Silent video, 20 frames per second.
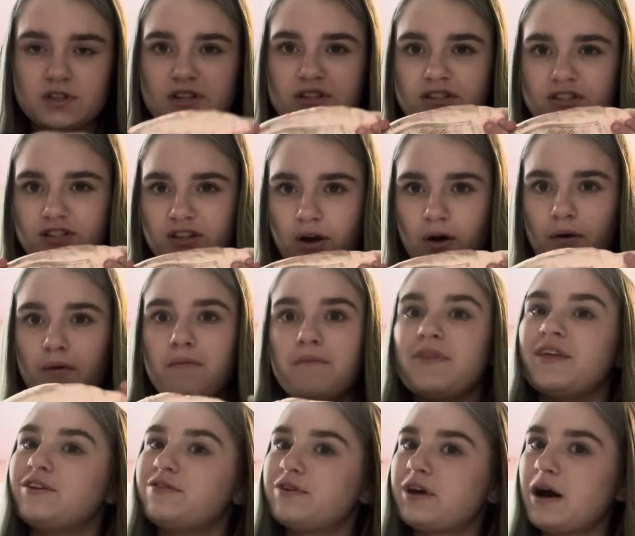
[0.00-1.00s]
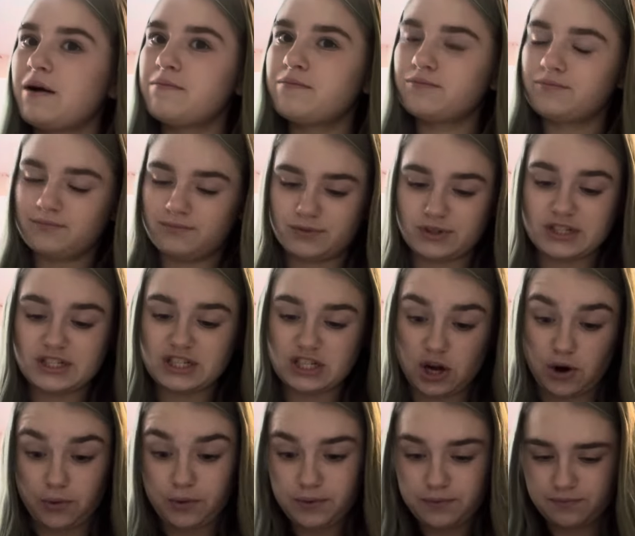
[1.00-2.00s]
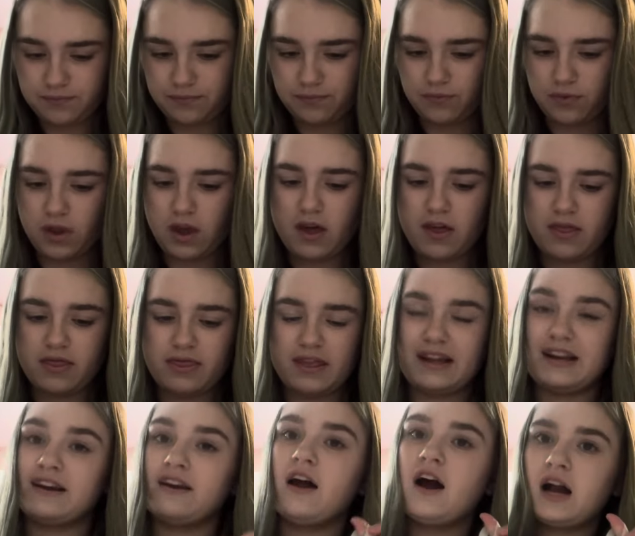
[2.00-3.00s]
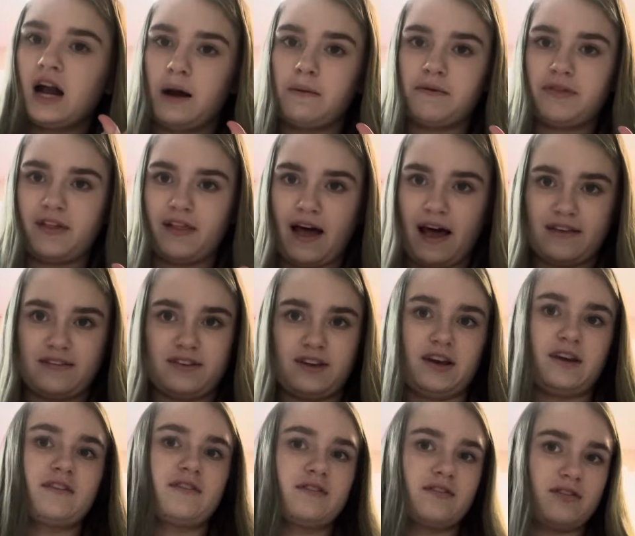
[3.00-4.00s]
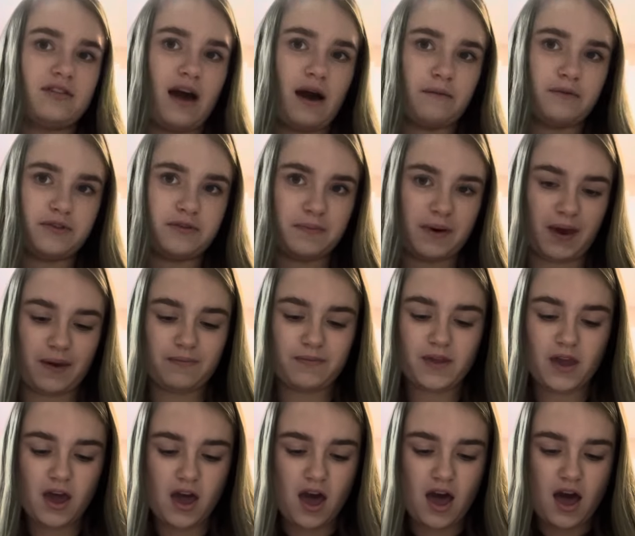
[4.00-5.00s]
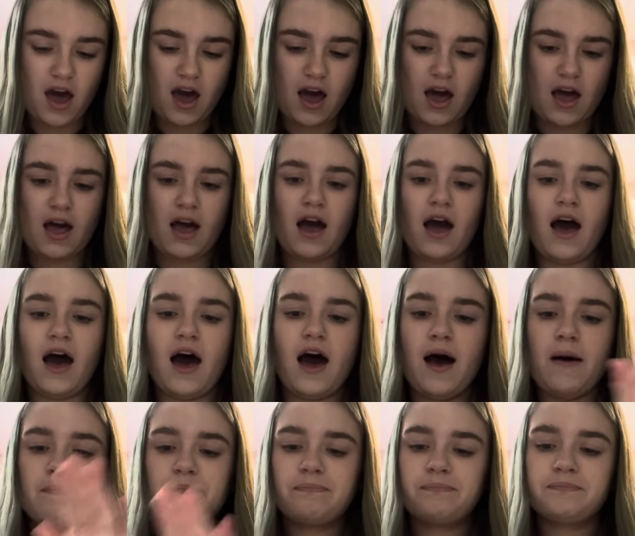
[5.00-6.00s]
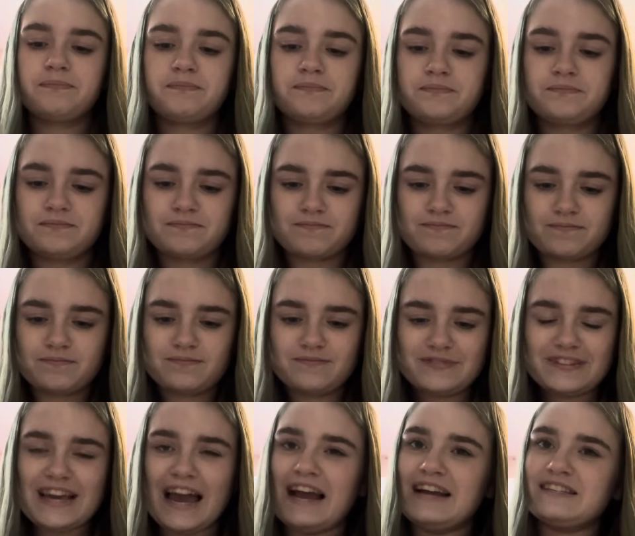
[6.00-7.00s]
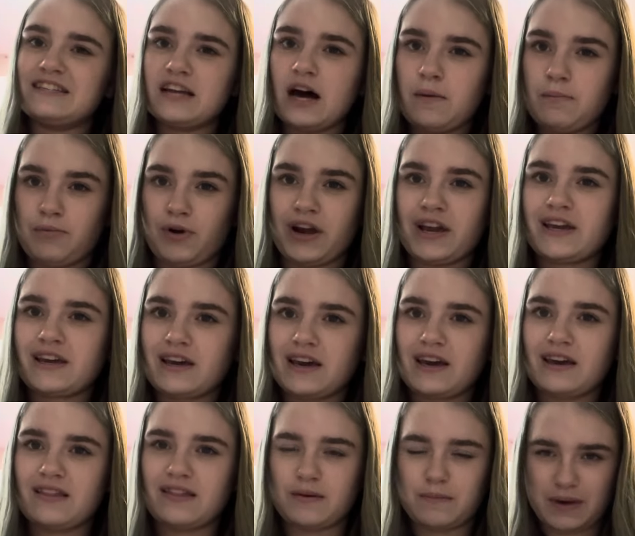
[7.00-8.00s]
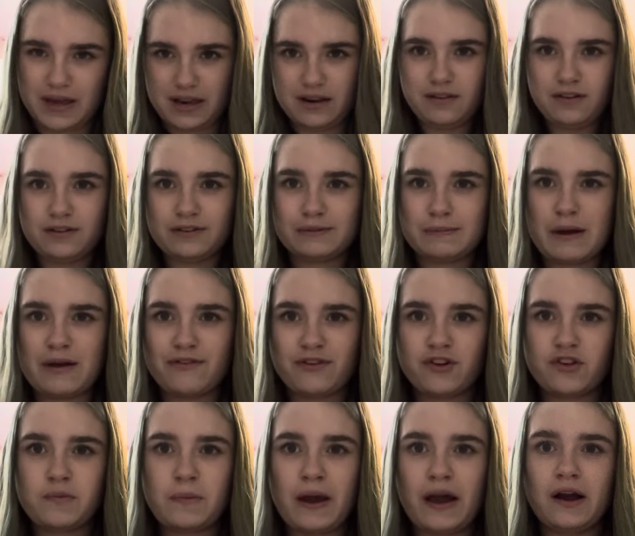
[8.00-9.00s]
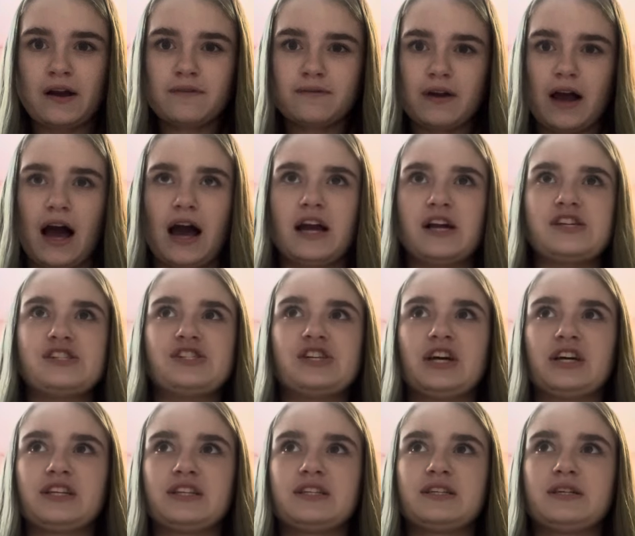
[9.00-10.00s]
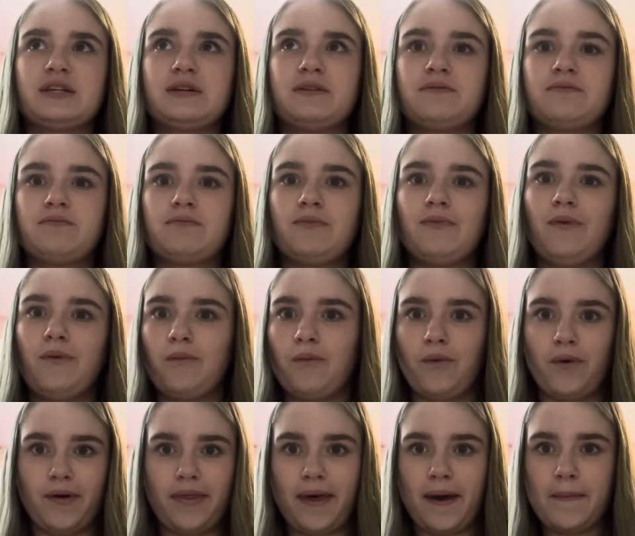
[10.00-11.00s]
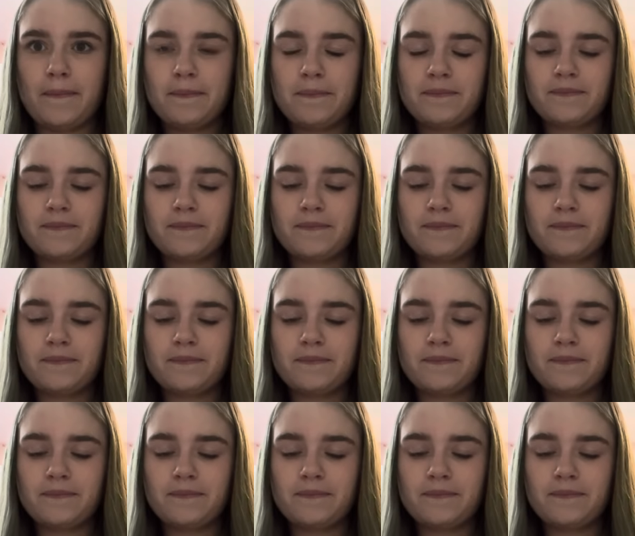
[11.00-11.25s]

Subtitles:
So they do come pre-sewn. They did not come with elastics. That was me. I did not break them in for my first pair. I just wore them.